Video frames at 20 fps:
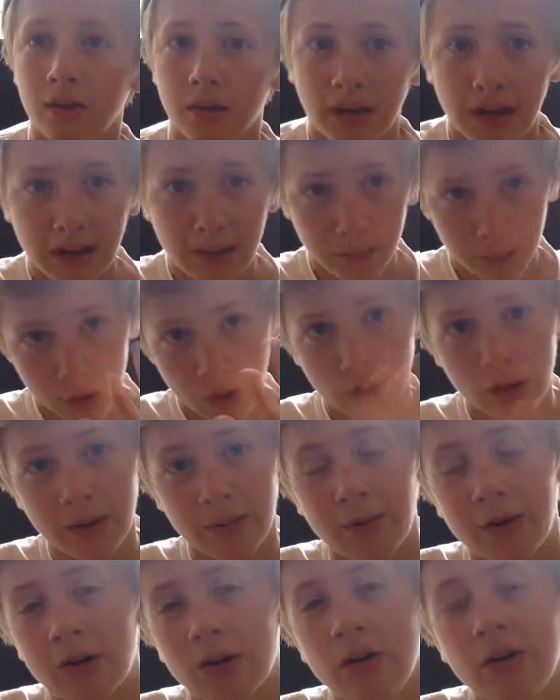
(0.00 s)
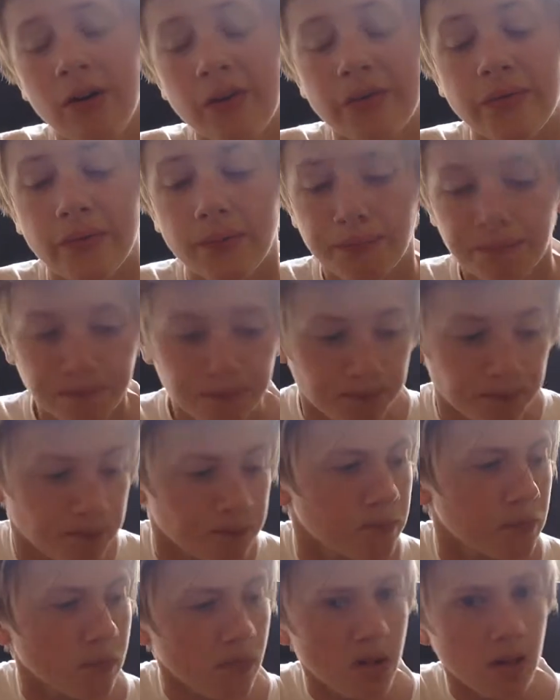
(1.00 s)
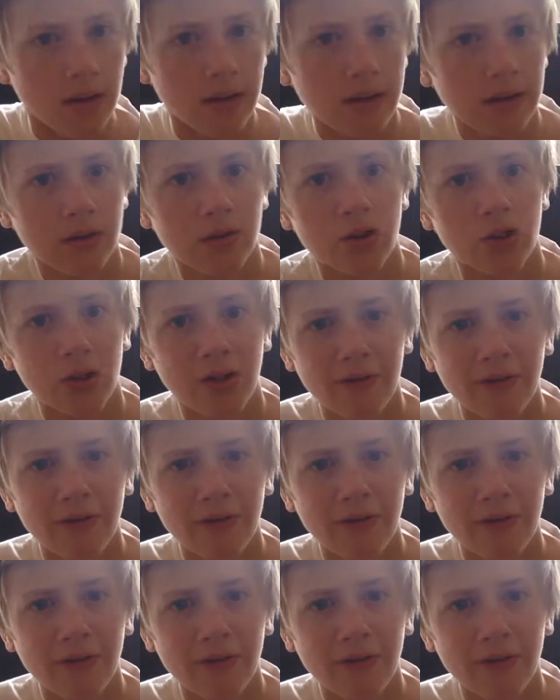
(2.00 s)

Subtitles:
goalkeeper glove. So